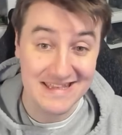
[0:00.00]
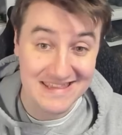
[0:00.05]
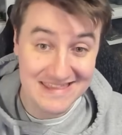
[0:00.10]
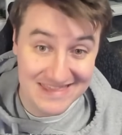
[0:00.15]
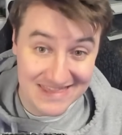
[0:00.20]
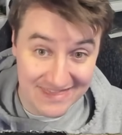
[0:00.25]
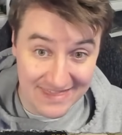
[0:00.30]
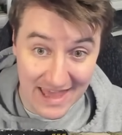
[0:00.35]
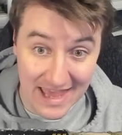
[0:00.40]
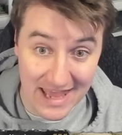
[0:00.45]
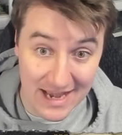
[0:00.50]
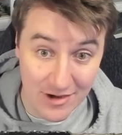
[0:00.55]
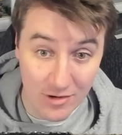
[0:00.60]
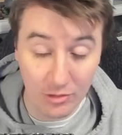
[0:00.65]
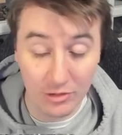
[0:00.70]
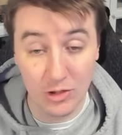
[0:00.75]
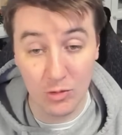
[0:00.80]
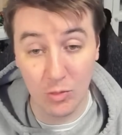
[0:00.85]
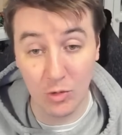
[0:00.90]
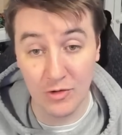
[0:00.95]
Then
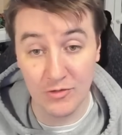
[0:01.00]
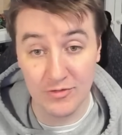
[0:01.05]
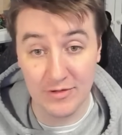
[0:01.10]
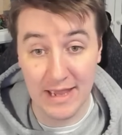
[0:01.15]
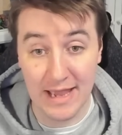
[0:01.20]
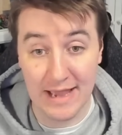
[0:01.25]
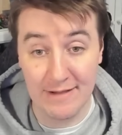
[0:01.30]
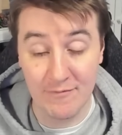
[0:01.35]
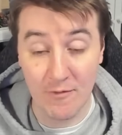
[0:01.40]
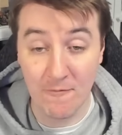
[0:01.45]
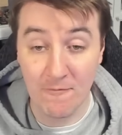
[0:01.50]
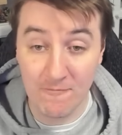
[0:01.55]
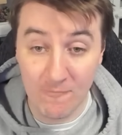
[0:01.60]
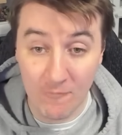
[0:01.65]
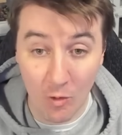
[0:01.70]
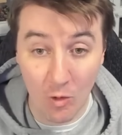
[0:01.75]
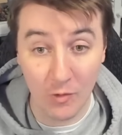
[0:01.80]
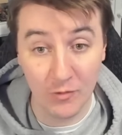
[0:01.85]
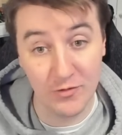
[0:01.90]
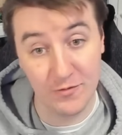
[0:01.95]
you want to have
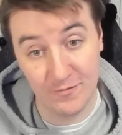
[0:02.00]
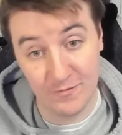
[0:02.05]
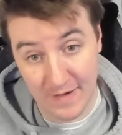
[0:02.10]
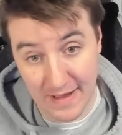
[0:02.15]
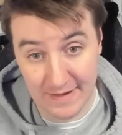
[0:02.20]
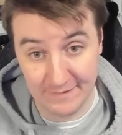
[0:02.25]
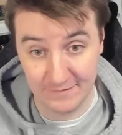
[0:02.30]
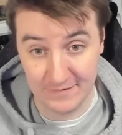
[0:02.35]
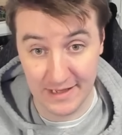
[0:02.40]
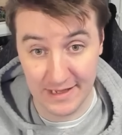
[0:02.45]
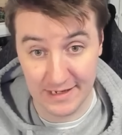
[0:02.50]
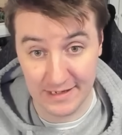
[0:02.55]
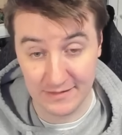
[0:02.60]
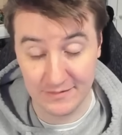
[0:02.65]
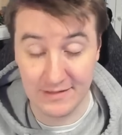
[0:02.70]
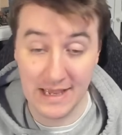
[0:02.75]
4 to 5 tanks.